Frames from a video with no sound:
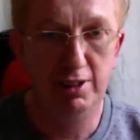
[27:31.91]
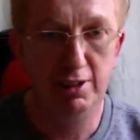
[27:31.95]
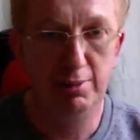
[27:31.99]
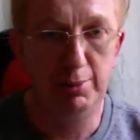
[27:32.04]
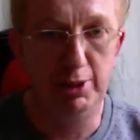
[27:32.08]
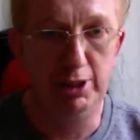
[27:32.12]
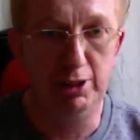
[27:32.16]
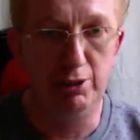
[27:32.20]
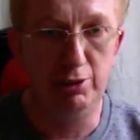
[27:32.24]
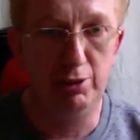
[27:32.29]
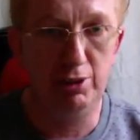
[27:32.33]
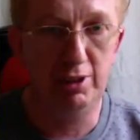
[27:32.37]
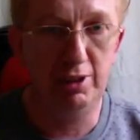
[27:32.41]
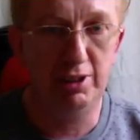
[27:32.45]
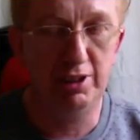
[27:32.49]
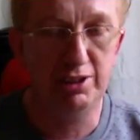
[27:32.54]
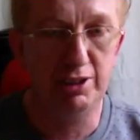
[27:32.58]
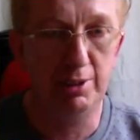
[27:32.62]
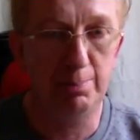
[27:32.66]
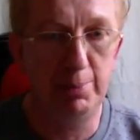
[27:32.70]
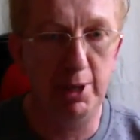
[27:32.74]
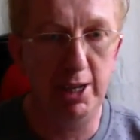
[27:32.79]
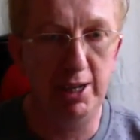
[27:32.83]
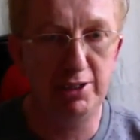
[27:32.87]
There's
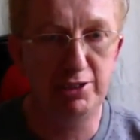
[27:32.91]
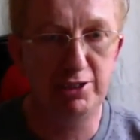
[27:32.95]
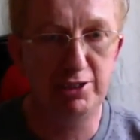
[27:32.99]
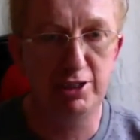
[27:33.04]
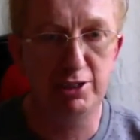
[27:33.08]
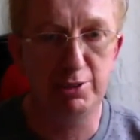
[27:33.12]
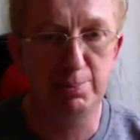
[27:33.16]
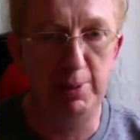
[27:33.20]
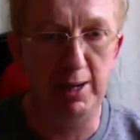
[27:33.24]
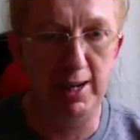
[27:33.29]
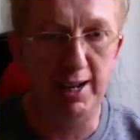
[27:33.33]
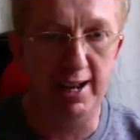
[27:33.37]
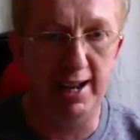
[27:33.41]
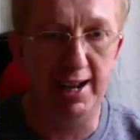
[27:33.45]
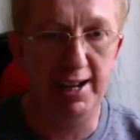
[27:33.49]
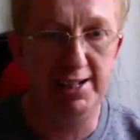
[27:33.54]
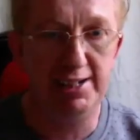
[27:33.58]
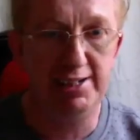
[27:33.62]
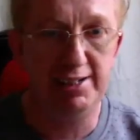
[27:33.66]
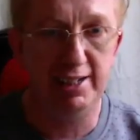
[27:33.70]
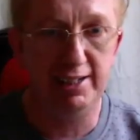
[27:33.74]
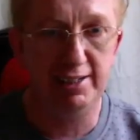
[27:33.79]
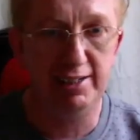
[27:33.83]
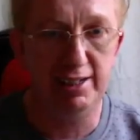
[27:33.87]
a business
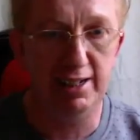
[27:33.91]
behind it.